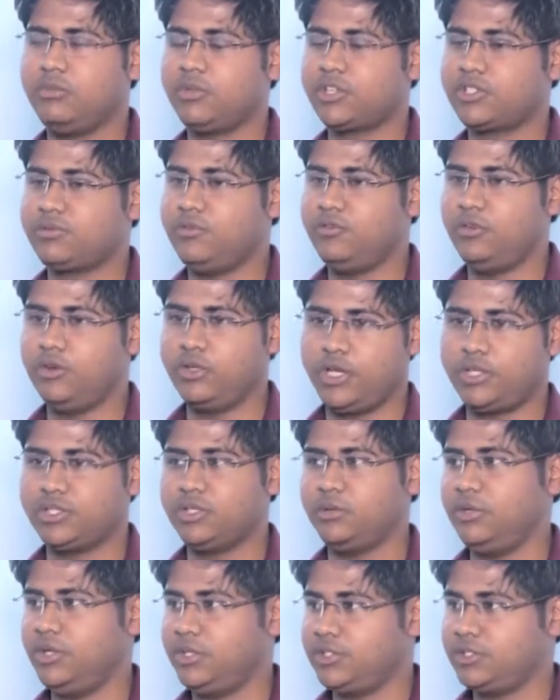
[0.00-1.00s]
three months before the
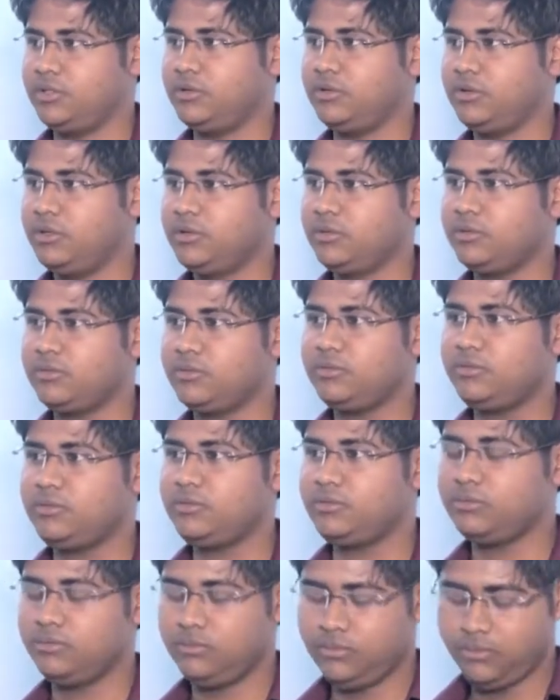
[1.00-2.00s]
examination.
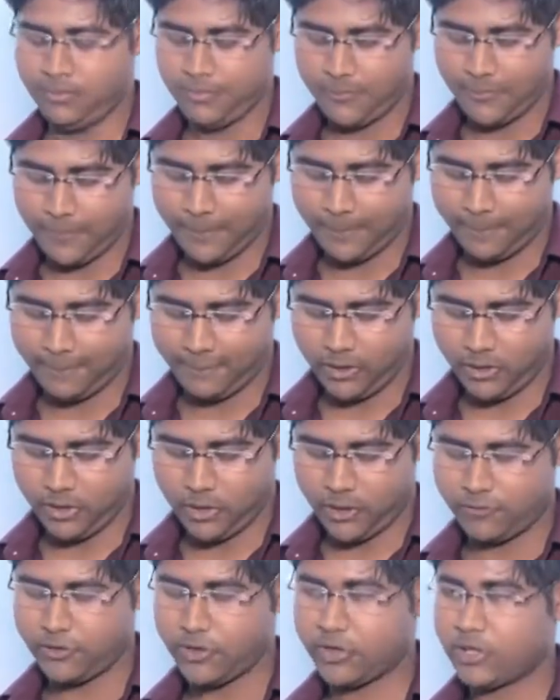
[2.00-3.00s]

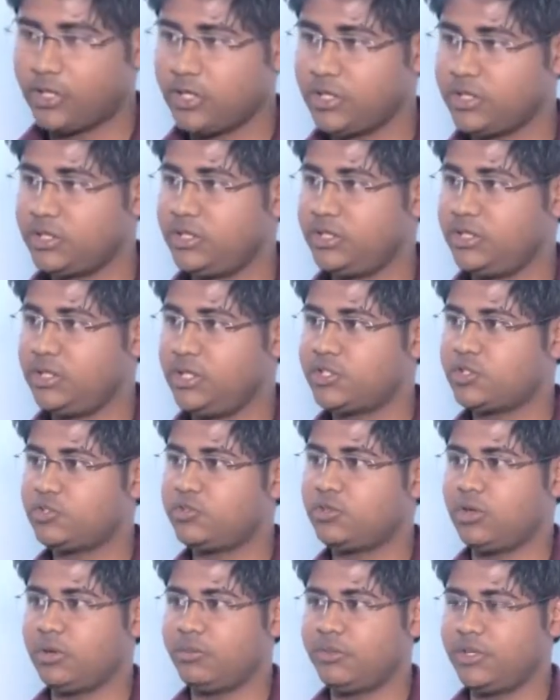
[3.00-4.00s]
Uh, after giving these
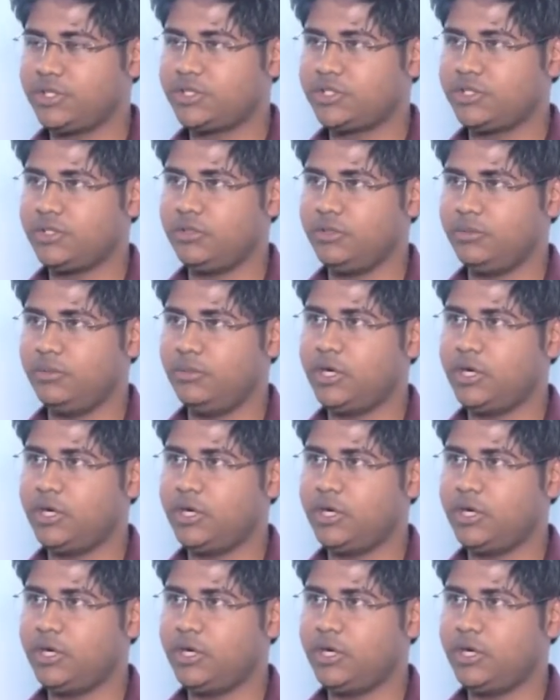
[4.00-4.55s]
two topics,